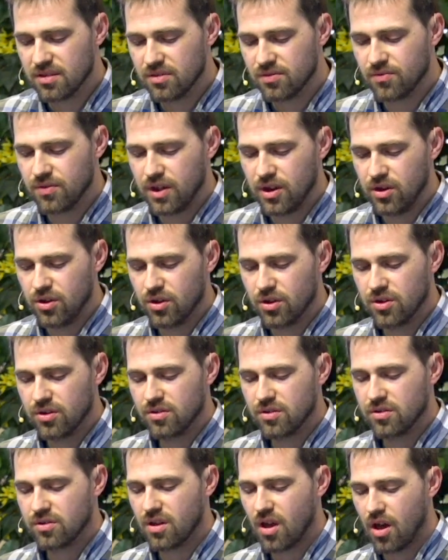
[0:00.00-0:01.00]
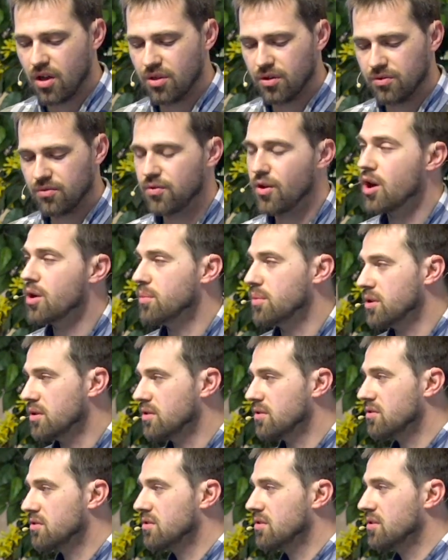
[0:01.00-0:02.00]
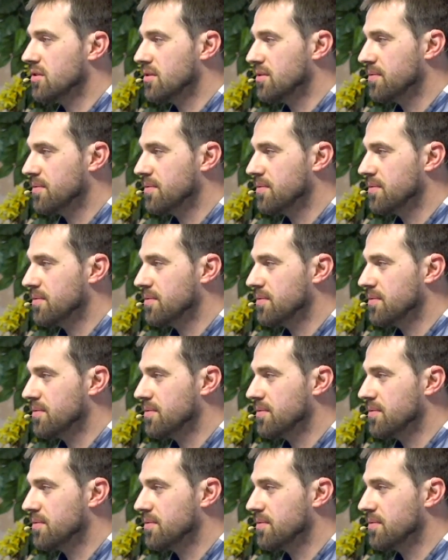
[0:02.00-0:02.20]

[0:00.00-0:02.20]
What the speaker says: his vineyard to other farmers.